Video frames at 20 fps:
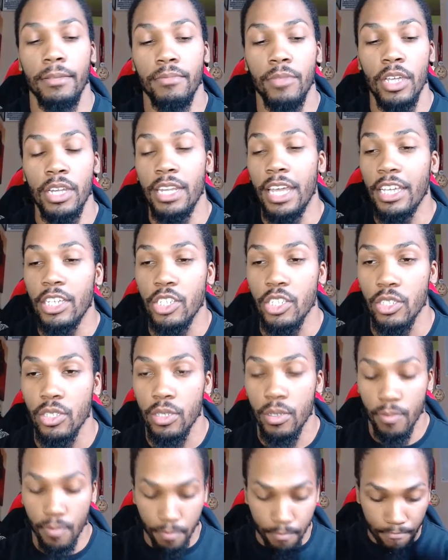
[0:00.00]

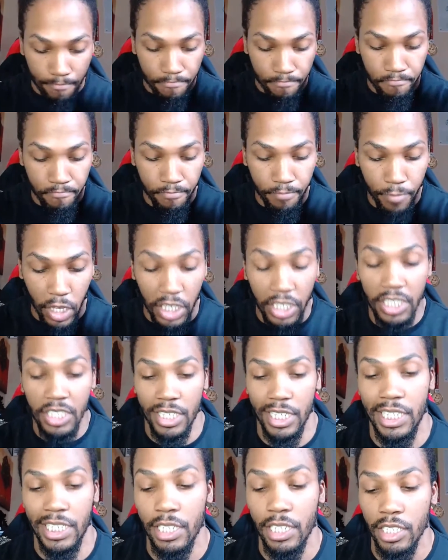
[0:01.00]
tenacious
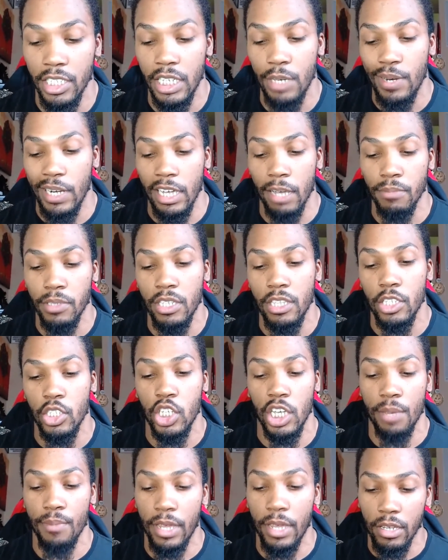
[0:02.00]
consistency when it comes to the
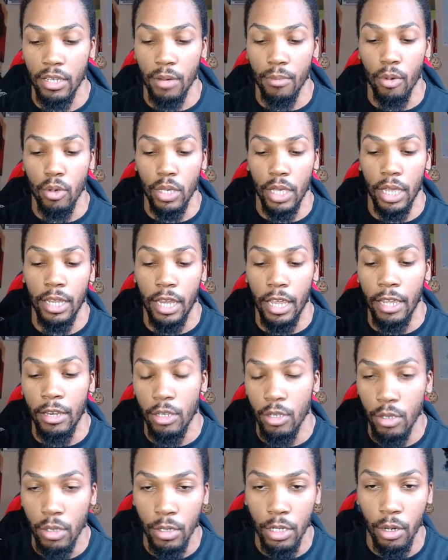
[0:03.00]
gym and
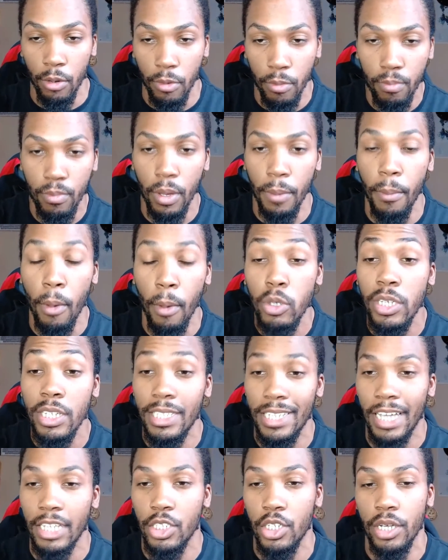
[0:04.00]
and the most
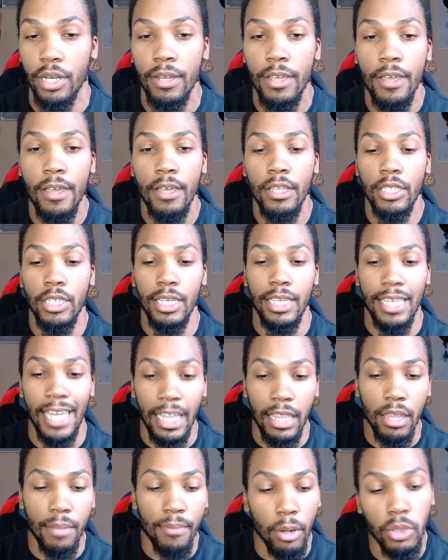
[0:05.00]
intention to
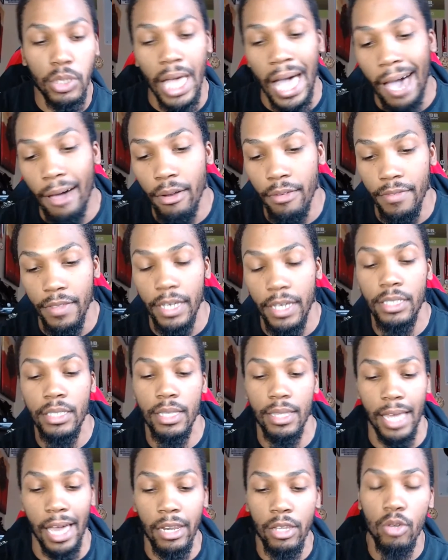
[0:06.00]
get the most out of this,
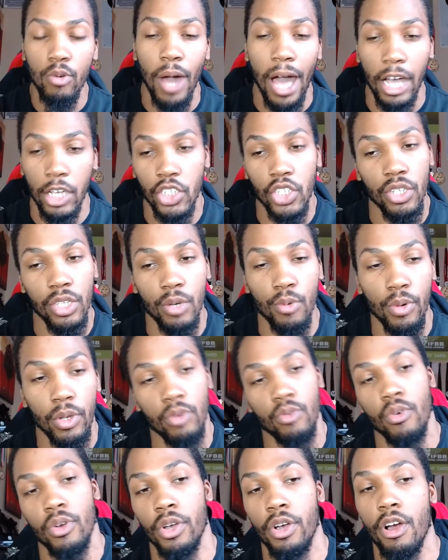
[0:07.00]
then you actually will
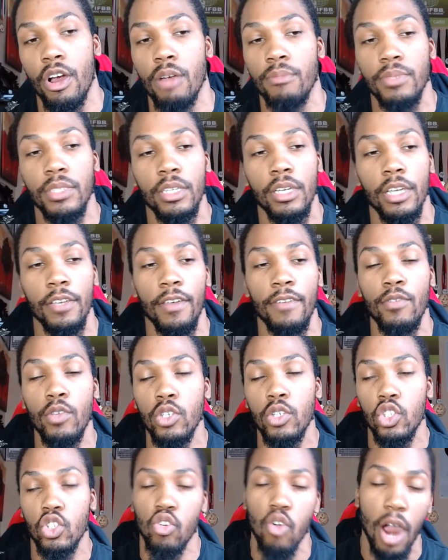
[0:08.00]
grow your arms. If you
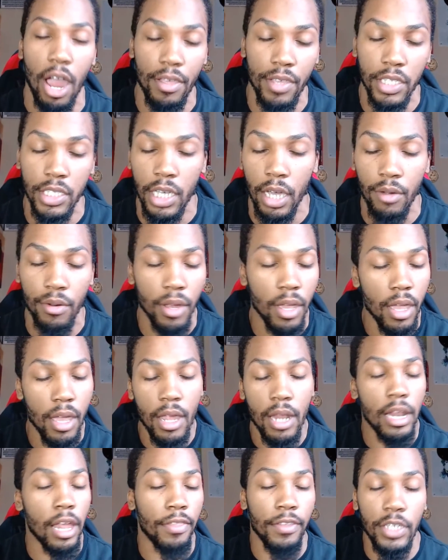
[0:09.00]
just try this out,
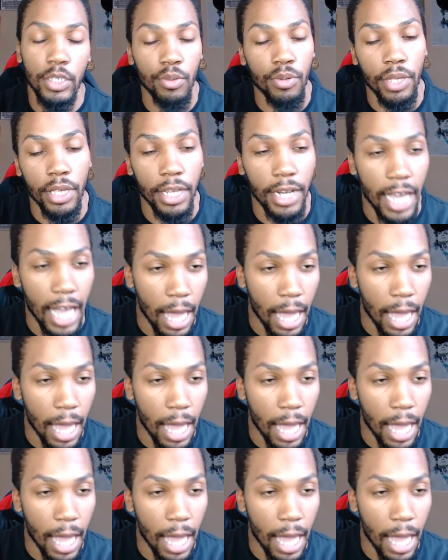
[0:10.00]
nothing's really going to